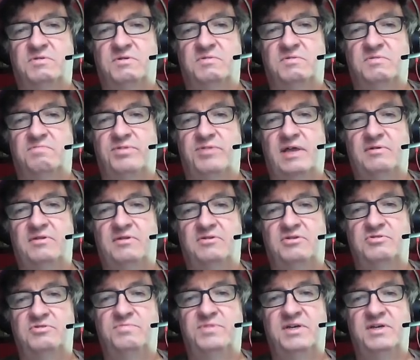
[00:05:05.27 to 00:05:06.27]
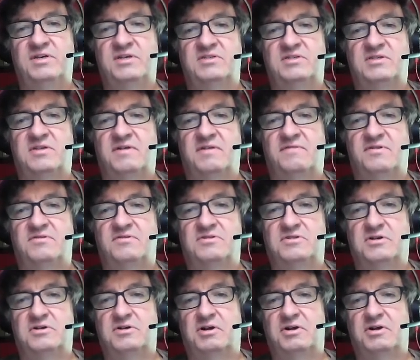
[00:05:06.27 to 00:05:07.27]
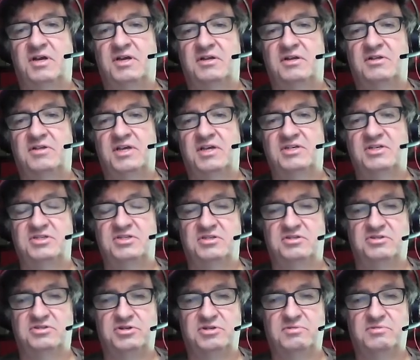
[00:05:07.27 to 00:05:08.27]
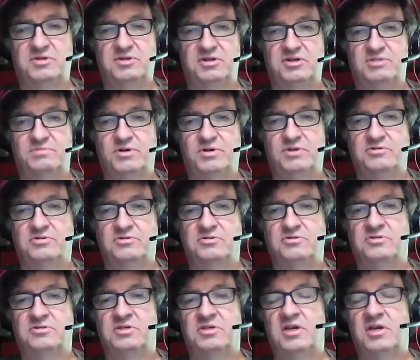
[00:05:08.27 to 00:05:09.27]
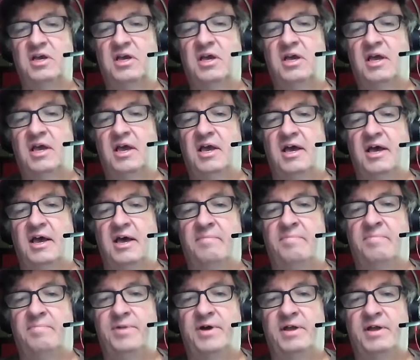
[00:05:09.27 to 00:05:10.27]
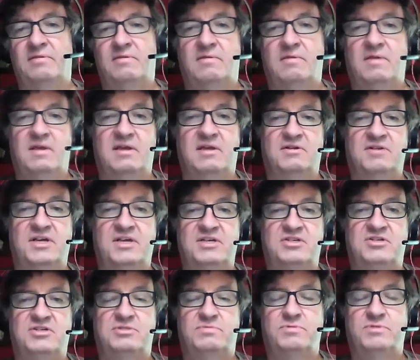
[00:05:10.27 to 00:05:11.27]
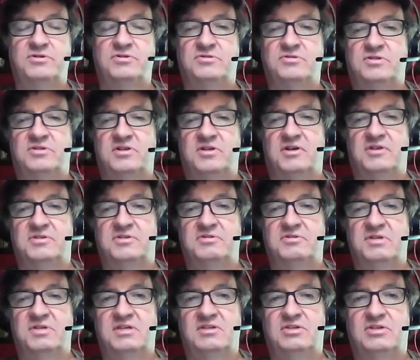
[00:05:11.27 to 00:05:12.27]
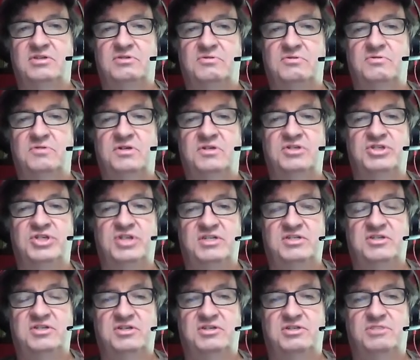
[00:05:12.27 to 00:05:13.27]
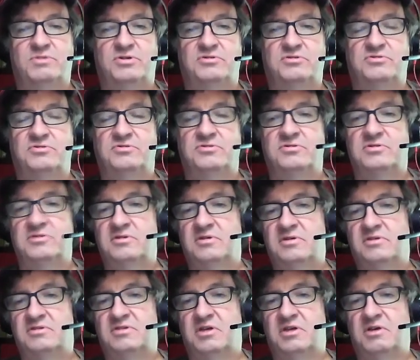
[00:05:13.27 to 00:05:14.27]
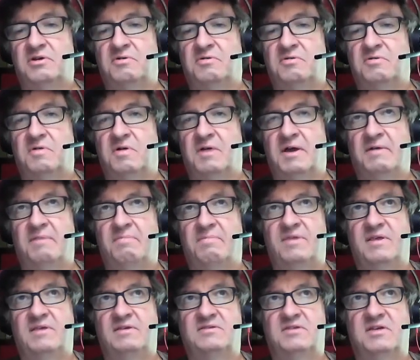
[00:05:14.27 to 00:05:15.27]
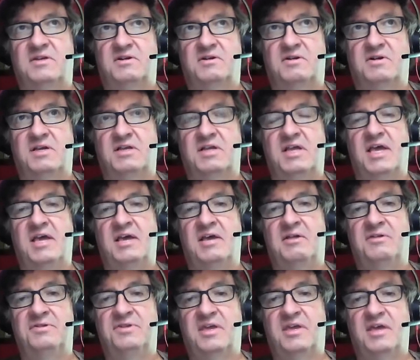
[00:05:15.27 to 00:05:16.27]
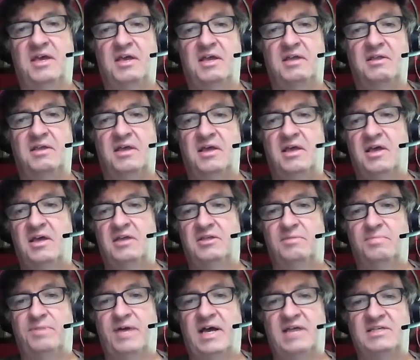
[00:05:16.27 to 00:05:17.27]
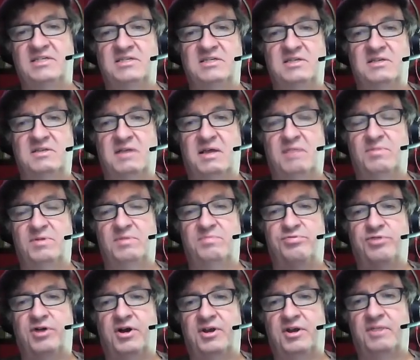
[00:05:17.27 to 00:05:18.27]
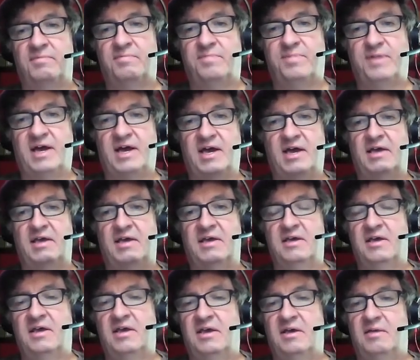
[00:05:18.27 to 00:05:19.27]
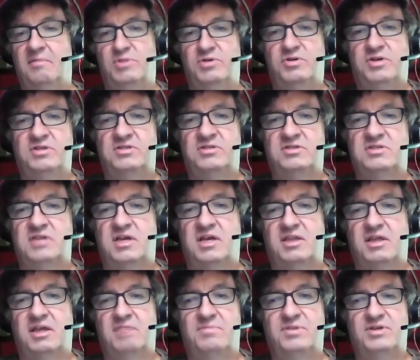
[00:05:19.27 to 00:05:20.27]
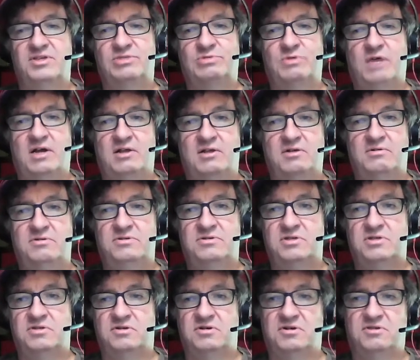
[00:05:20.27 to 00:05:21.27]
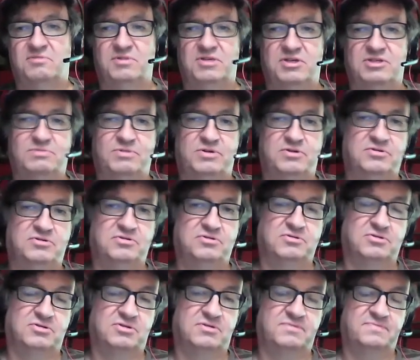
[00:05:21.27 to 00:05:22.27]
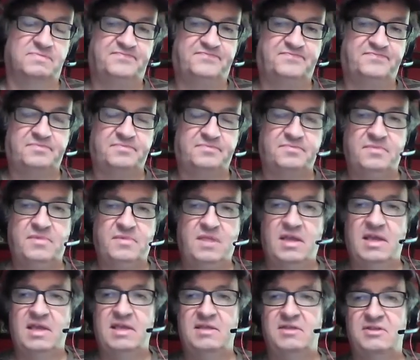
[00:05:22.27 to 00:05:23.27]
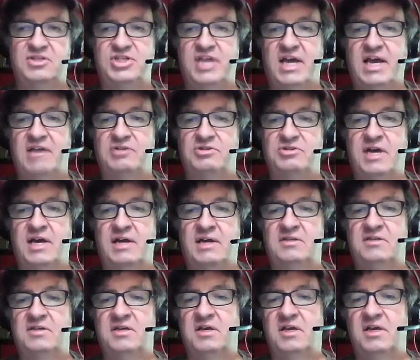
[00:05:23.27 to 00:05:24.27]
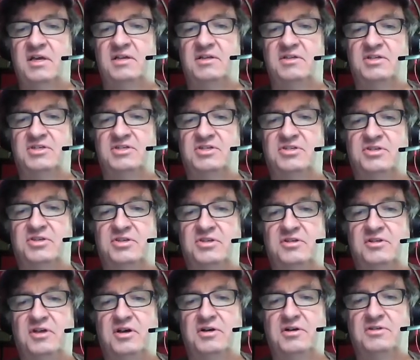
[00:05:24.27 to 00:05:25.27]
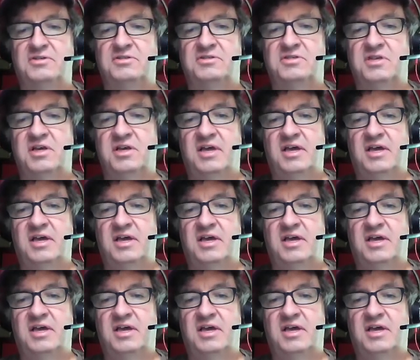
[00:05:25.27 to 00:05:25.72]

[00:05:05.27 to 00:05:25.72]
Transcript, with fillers: The, probably the two biggest of concern are inhalation and dermal exposures, uh, but inhalation exposures can also lead to ingestion exposures. So uh, things that are inhaled can deposit and then be brought up by mucus and then be swallowed. So there can be exposures in the GI tract in addition to the lungs.